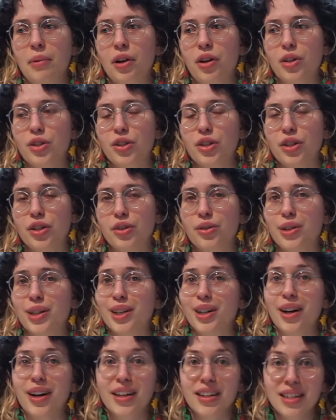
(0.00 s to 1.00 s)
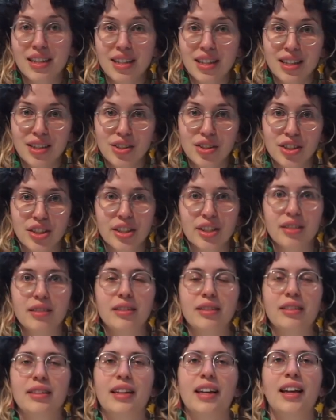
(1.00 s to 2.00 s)
also an art teacher,
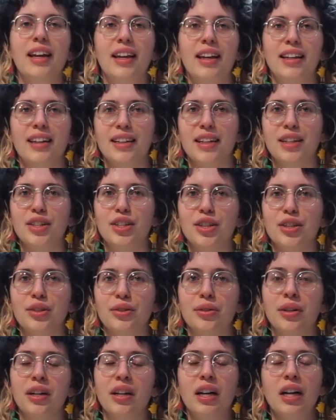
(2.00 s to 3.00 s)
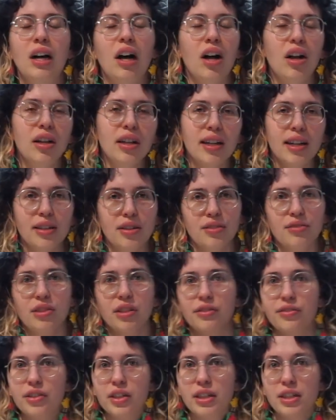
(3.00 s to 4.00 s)
and I do all kinds of
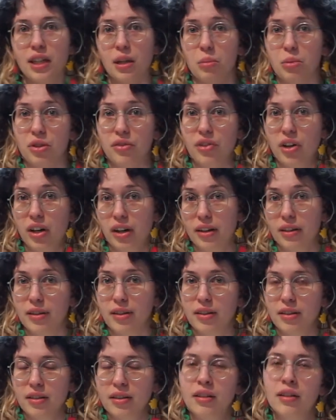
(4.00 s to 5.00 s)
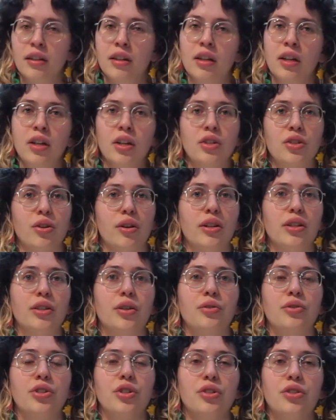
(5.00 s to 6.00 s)
different types of art. So I
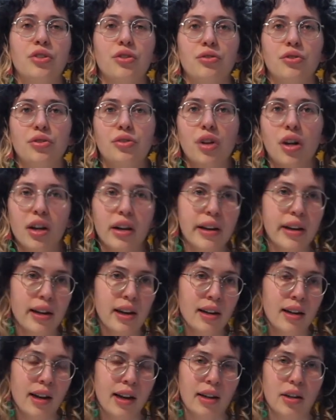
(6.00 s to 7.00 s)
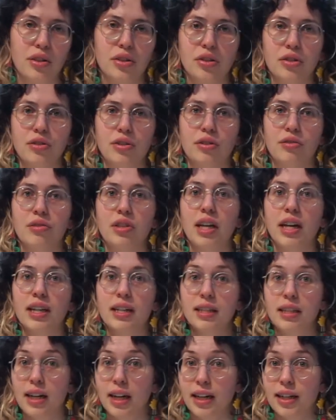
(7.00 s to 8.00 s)
don't just do drawing, I also do
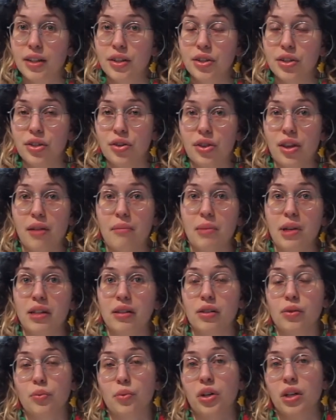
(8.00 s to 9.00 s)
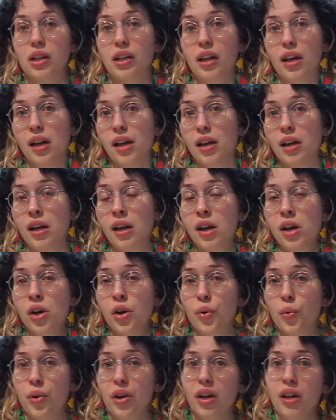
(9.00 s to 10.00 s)
textiles, so that means working
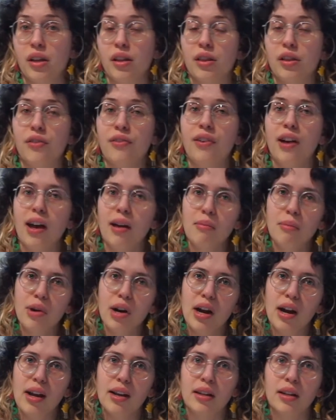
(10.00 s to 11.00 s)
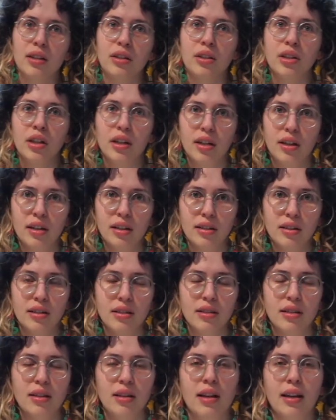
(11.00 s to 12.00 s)
with fabric and
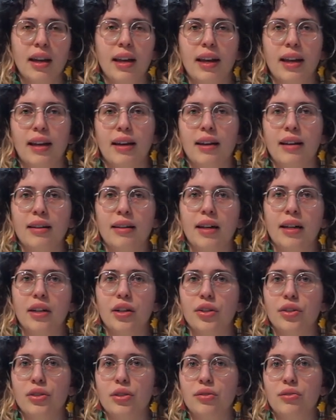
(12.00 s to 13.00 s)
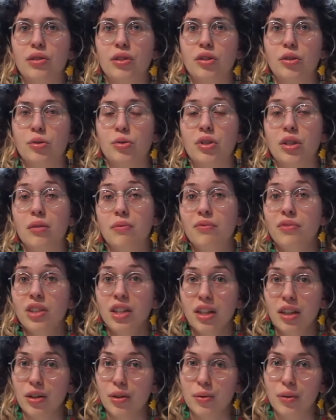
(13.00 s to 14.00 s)
yarns, and I also do some
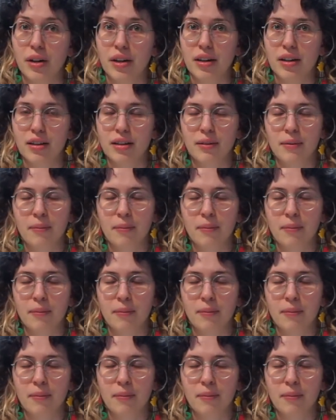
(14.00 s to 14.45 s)
video work.